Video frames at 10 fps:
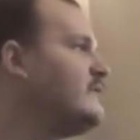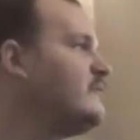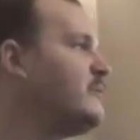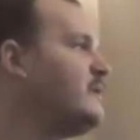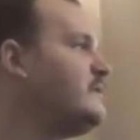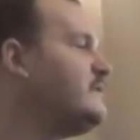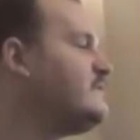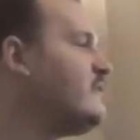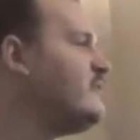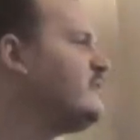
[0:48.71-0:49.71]
From
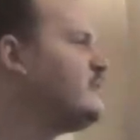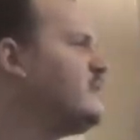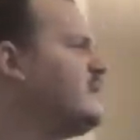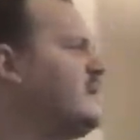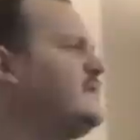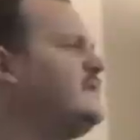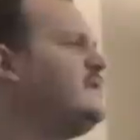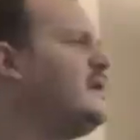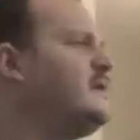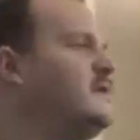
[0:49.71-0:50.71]
1973 to
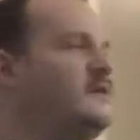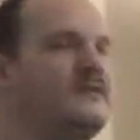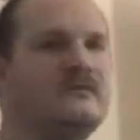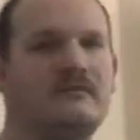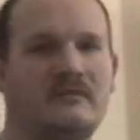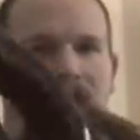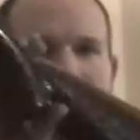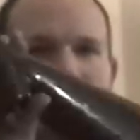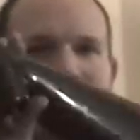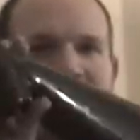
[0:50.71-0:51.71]
1990,
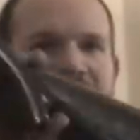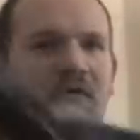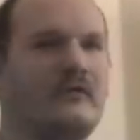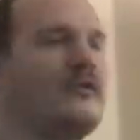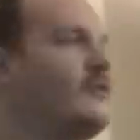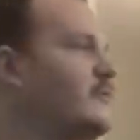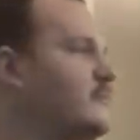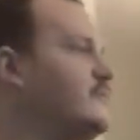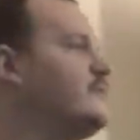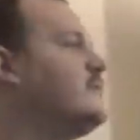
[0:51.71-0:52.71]
made by Charter
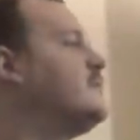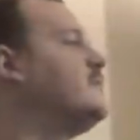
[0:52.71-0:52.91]
Arms.